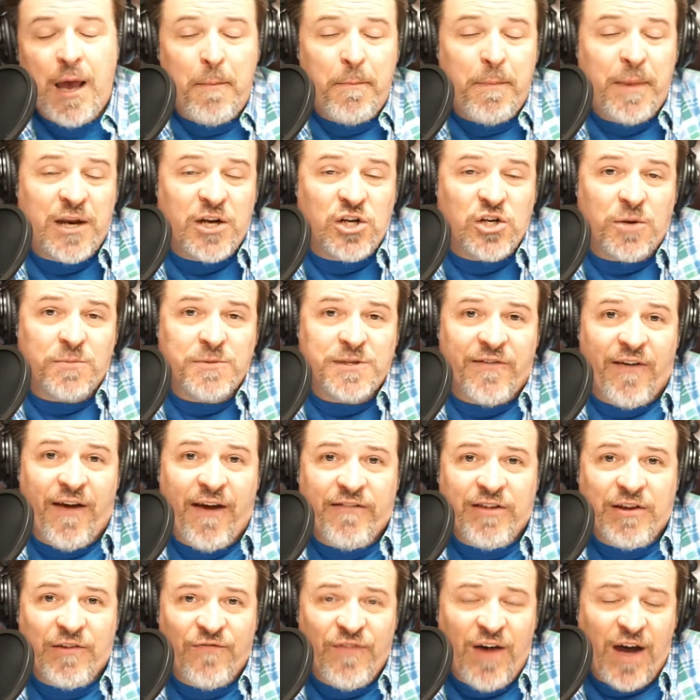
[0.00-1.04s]
But in terms of
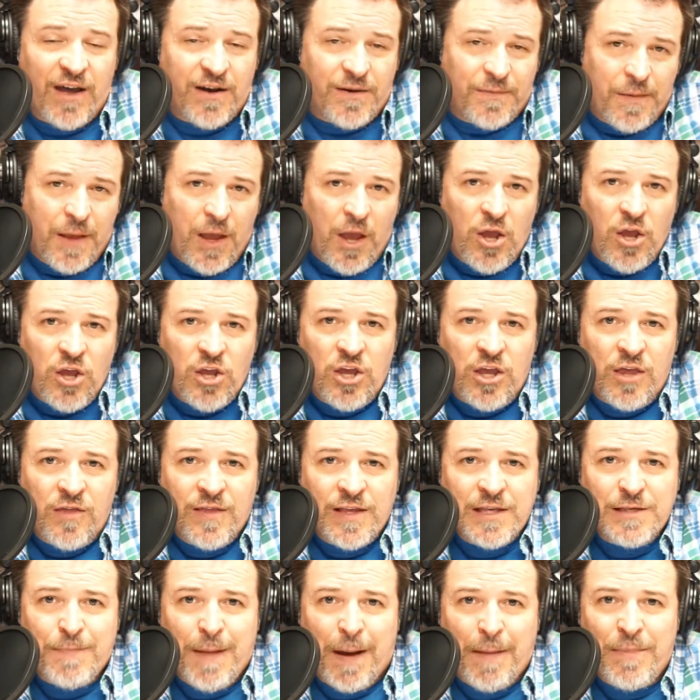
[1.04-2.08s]
having fun,
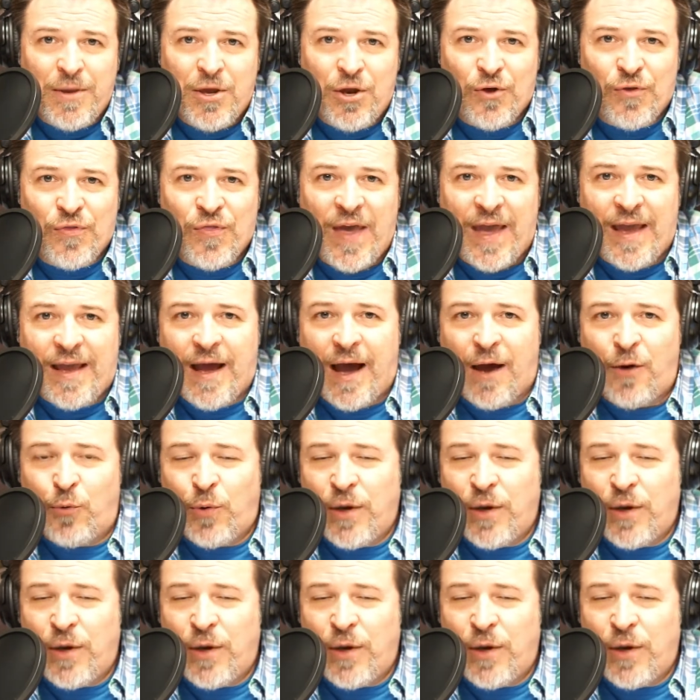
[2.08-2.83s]
this might be your thing.